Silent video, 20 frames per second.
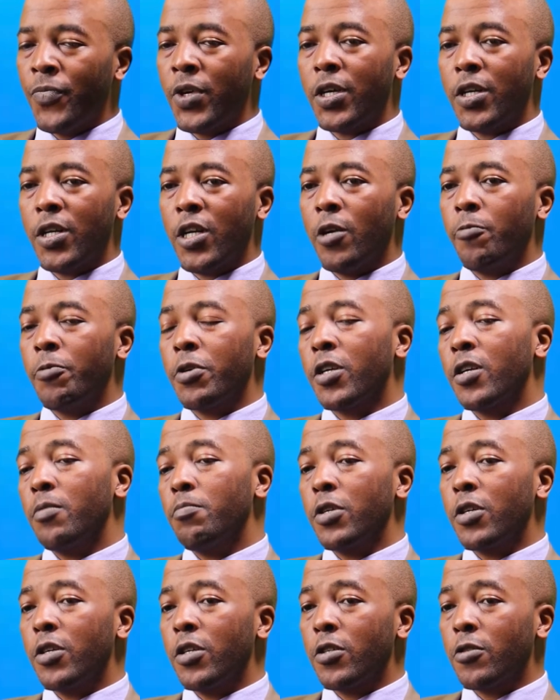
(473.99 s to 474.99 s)
And now we can
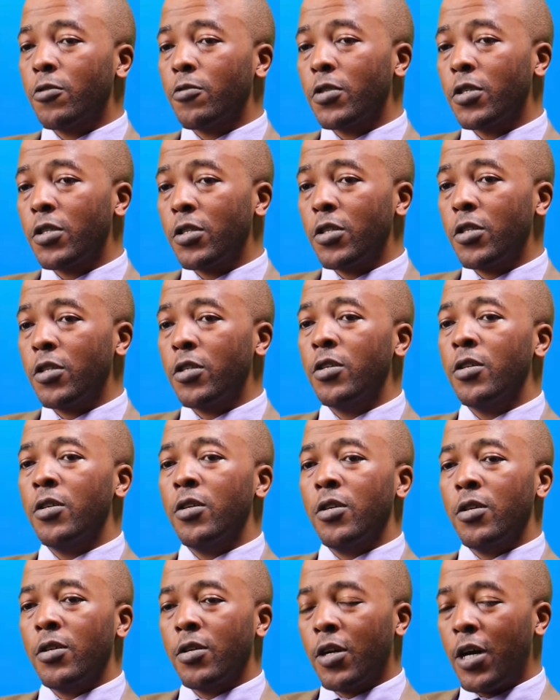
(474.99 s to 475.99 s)
begin to see
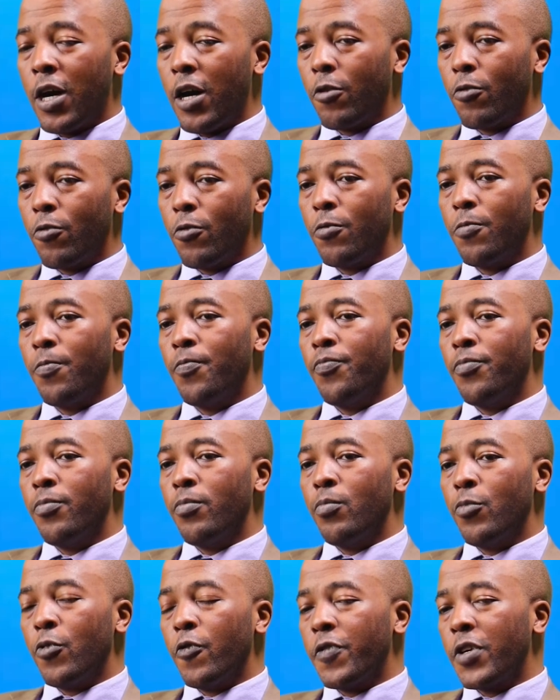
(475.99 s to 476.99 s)
cargo
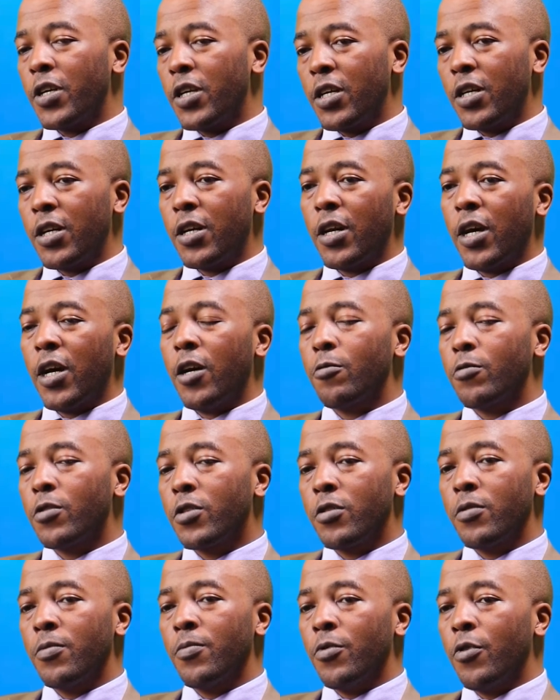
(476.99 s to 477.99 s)
moving in and
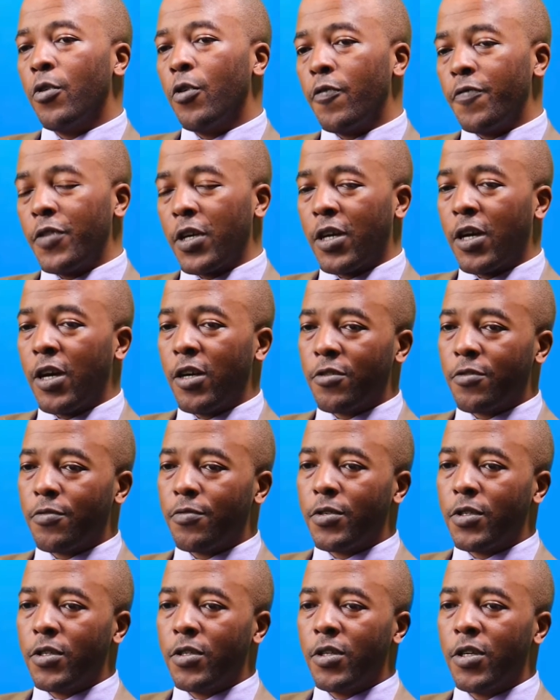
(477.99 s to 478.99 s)
out of the
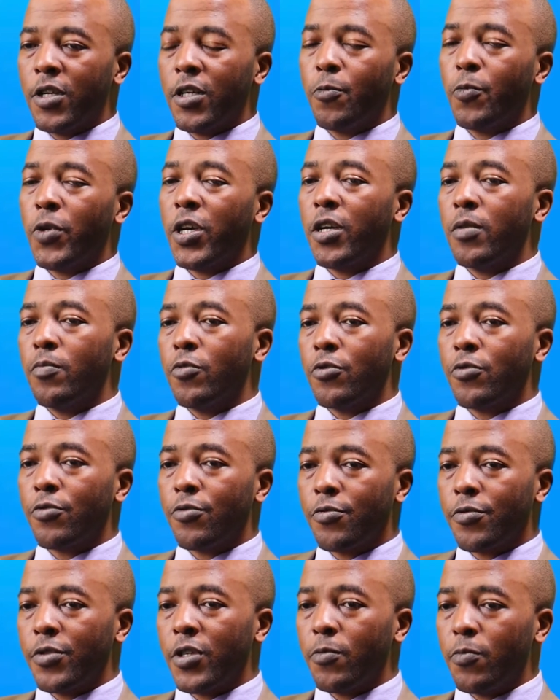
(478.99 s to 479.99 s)
country, and we are able to
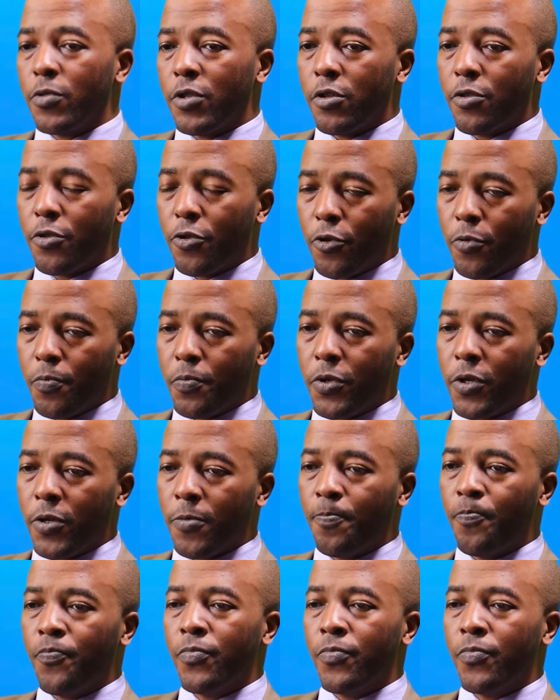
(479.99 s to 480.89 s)
trade with Ethiopia.